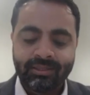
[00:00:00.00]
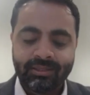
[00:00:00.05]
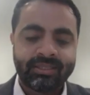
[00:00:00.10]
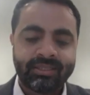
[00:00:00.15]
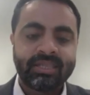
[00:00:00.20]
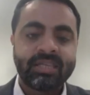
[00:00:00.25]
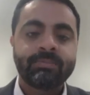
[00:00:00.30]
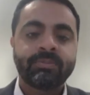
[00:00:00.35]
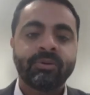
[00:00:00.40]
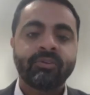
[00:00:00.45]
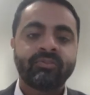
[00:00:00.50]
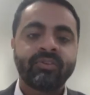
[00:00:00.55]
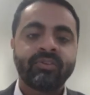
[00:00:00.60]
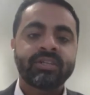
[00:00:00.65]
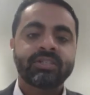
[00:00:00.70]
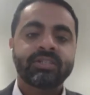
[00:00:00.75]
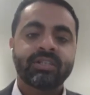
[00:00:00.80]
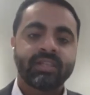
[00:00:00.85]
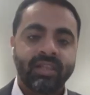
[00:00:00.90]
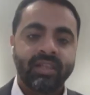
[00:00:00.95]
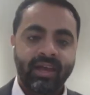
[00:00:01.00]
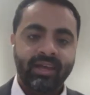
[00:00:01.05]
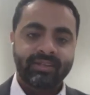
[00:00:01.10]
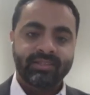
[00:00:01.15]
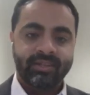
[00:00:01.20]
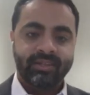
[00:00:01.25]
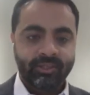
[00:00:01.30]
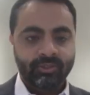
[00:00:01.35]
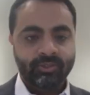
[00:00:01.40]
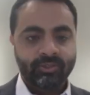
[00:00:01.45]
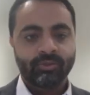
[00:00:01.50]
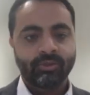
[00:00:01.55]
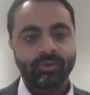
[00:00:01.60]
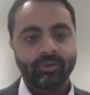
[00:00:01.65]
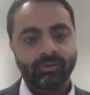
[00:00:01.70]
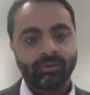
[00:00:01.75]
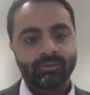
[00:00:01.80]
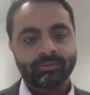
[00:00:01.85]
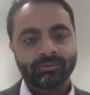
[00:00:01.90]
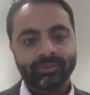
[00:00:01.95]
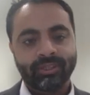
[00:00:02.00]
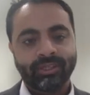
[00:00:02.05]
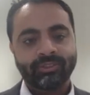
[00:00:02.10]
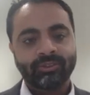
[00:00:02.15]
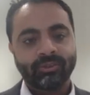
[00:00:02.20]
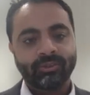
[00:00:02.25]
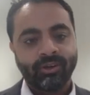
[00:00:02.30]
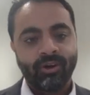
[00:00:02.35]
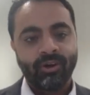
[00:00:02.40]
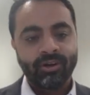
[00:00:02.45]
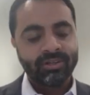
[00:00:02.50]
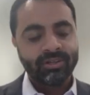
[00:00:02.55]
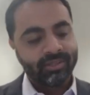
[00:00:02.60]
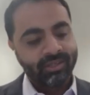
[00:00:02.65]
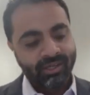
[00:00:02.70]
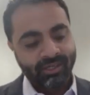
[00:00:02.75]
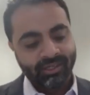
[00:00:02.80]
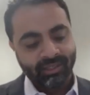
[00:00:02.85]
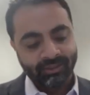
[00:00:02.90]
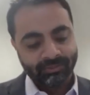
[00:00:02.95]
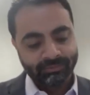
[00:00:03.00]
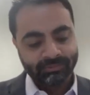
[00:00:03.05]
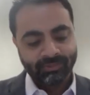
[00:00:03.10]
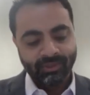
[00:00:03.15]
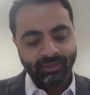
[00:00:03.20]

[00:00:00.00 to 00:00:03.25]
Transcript: de-provincialize, right? To go like to contra